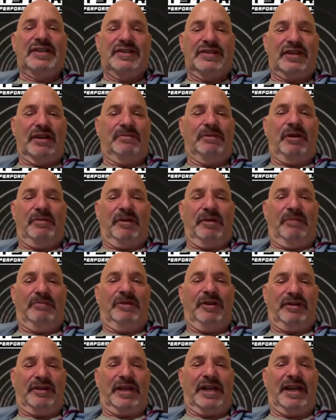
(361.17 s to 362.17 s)
So I'm
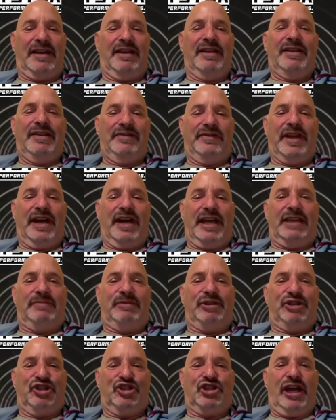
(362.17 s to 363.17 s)
not going to
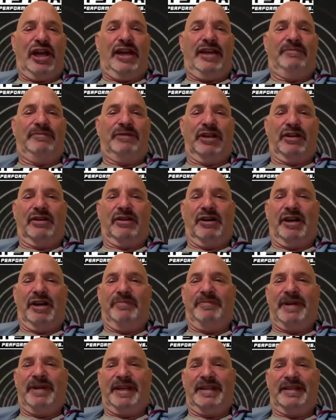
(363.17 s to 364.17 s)
name and shame the
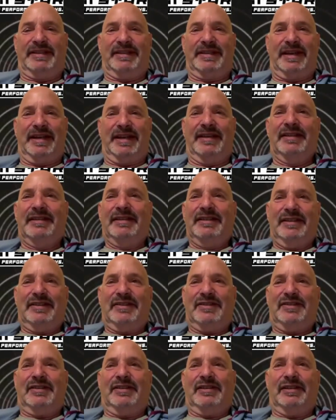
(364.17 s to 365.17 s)
guy, but
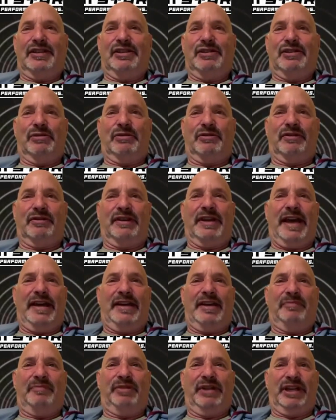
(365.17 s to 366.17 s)
it certainly
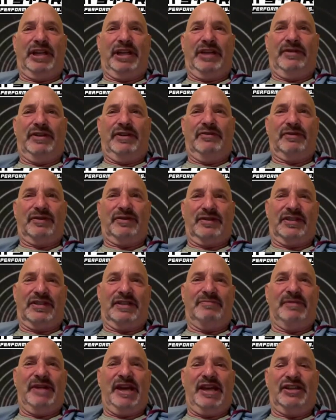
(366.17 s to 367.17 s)
created plenty of interest
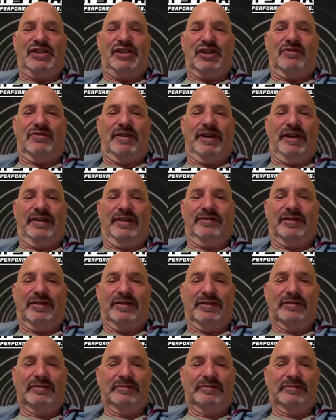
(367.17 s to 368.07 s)
in Magic Round.